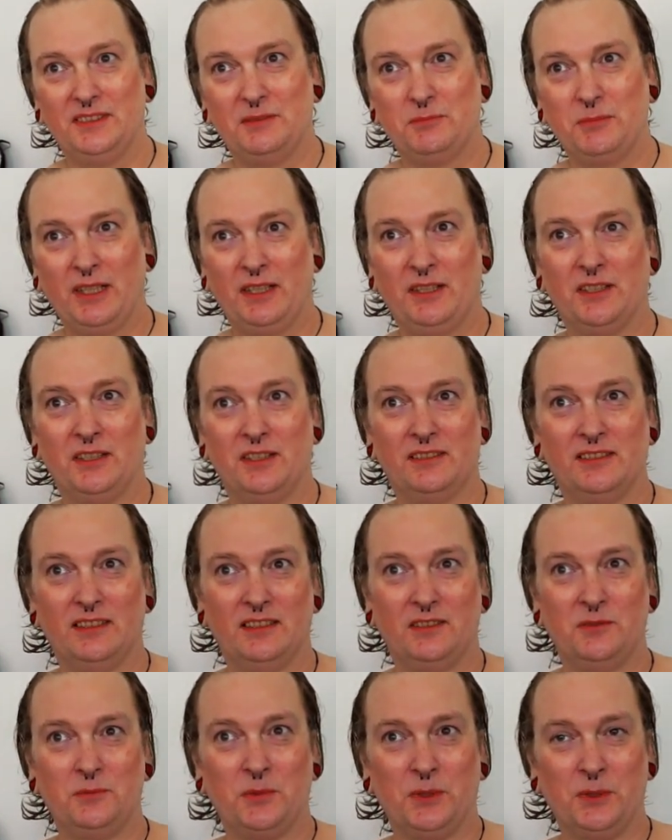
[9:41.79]
because
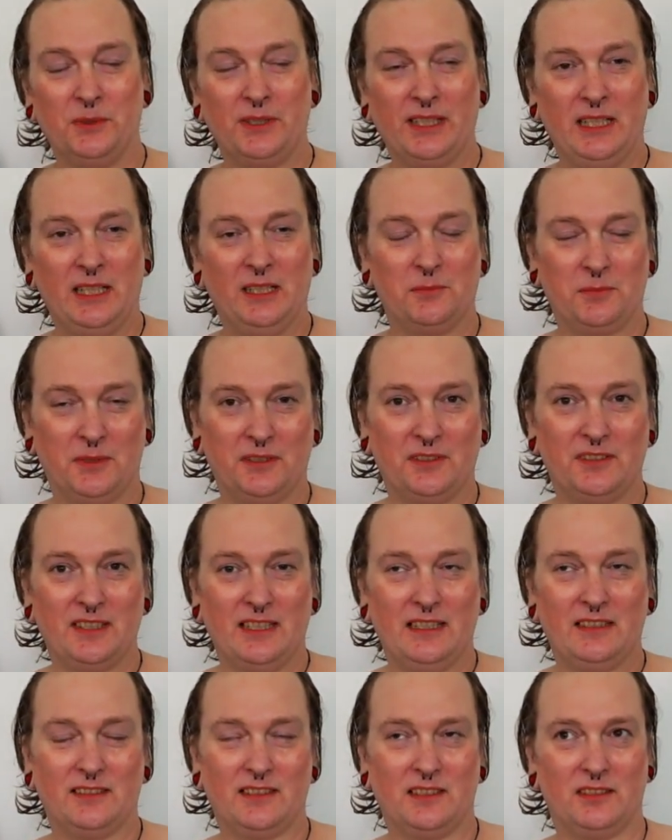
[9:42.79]
it won't help us
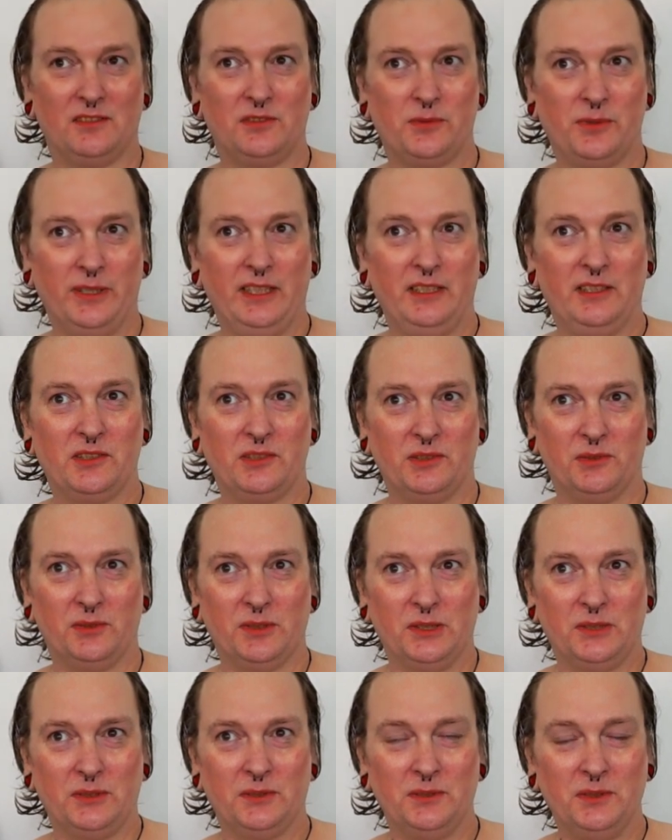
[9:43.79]
as a tree to
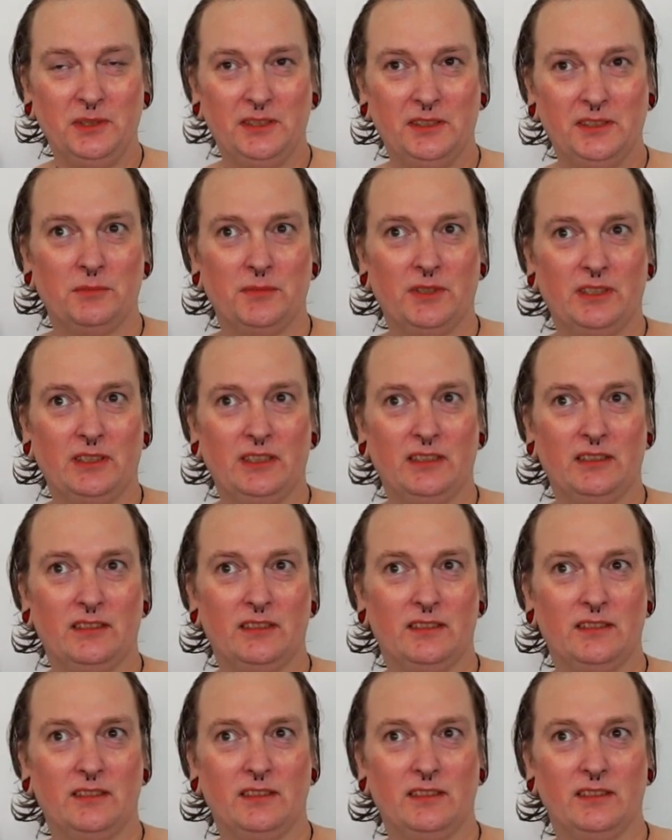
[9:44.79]
grow, but
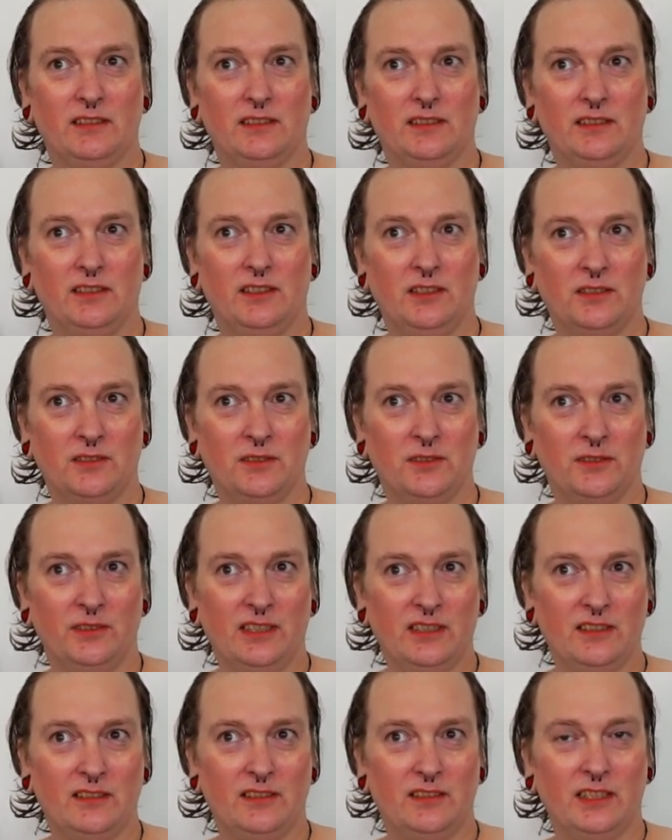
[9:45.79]
it's also
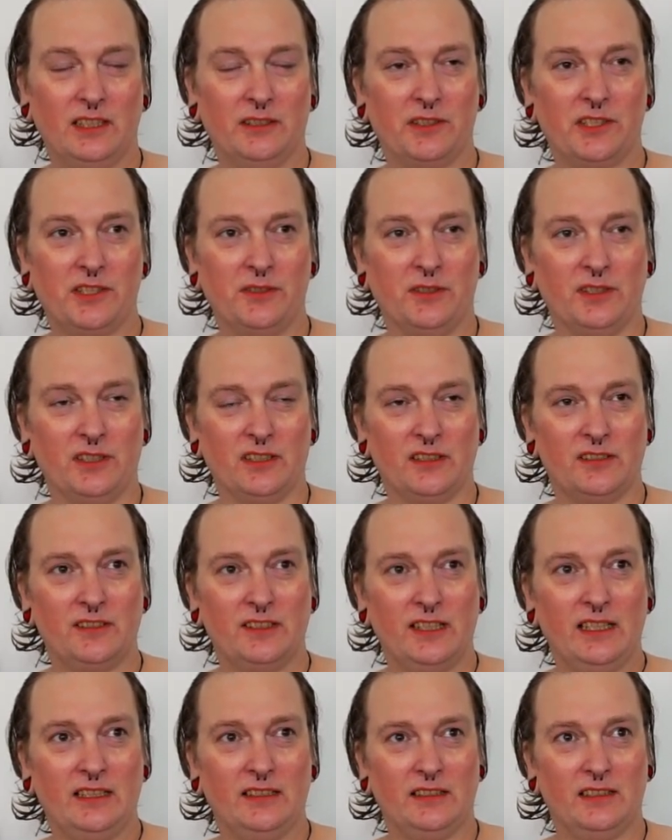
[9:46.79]
necessary to
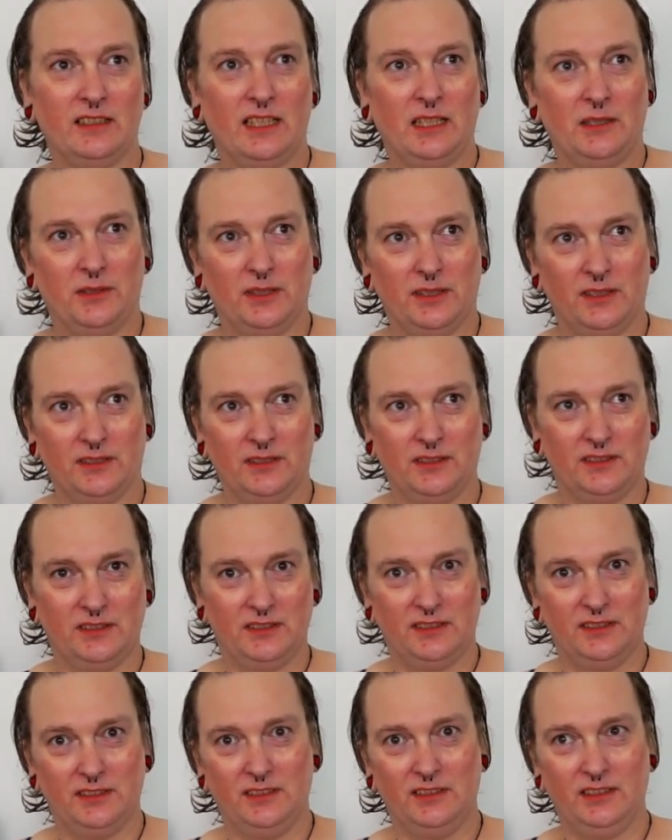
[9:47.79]
understand our,
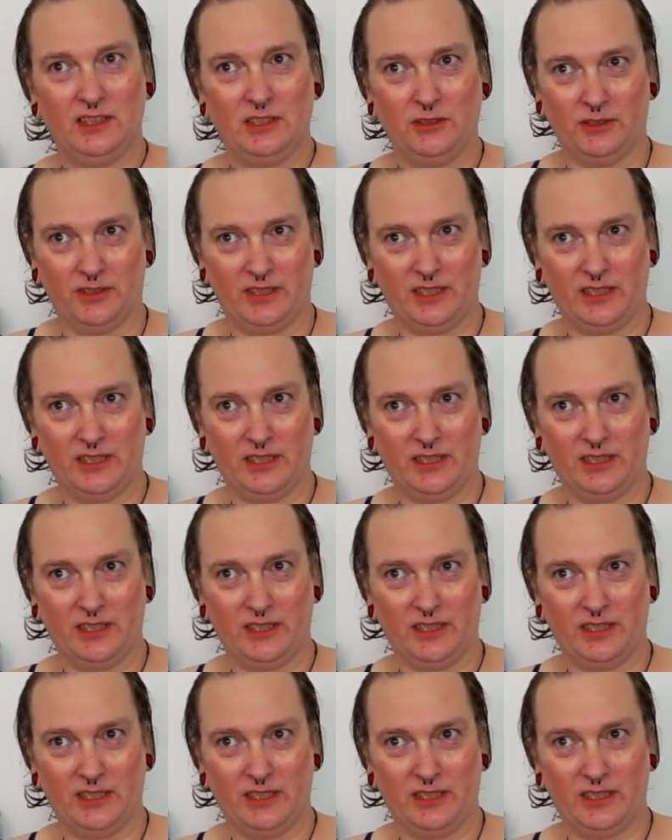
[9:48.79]
our